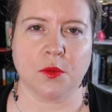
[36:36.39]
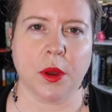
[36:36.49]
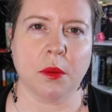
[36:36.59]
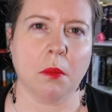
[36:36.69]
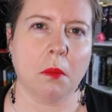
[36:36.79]

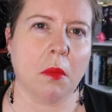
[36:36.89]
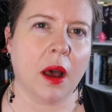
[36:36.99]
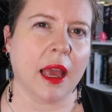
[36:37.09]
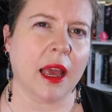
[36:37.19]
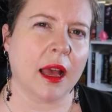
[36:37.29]
but
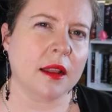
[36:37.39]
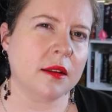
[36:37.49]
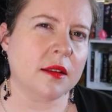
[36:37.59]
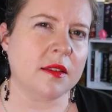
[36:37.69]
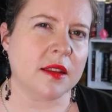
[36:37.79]
my
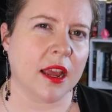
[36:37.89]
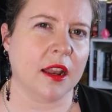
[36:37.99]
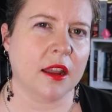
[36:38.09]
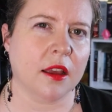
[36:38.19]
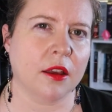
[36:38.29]

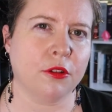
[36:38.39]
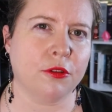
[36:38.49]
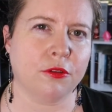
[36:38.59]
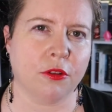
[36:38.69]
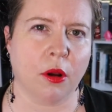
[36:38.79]
understanding
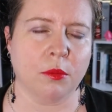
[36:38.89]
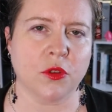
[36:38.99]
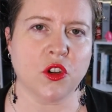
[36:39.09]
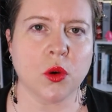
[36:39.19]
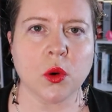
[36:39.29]

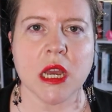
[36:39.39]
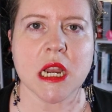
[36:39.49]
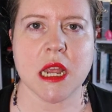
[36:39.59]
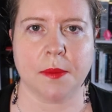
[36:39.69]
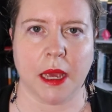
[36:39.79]
from
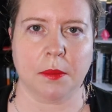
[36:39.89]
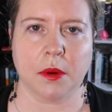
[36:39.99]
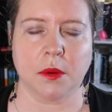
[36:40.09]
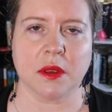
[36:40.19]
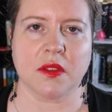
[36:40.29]
talking to
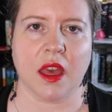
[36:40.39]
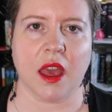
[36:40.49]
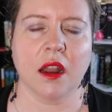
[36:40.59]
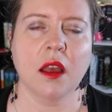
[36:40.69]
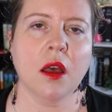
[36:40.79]
people was that